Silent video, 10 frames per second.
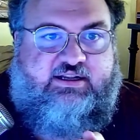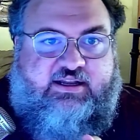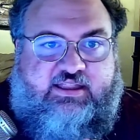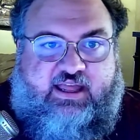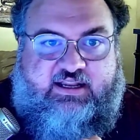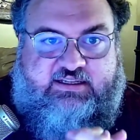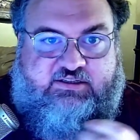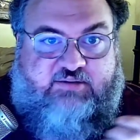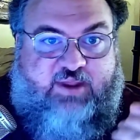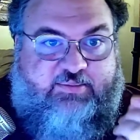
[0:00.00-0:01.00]
That is
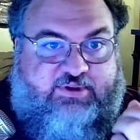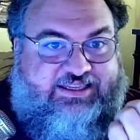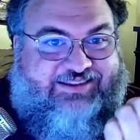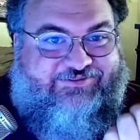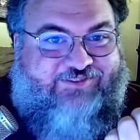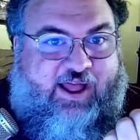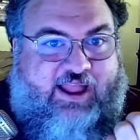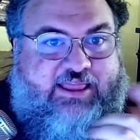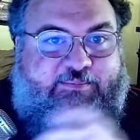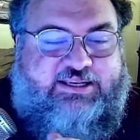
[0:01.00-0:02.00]
to be able to
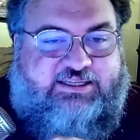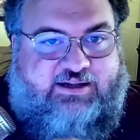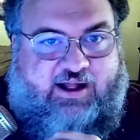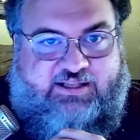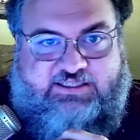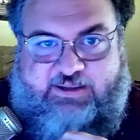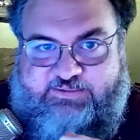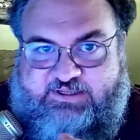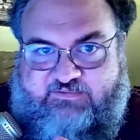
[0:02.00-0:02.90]
define the basic concepts of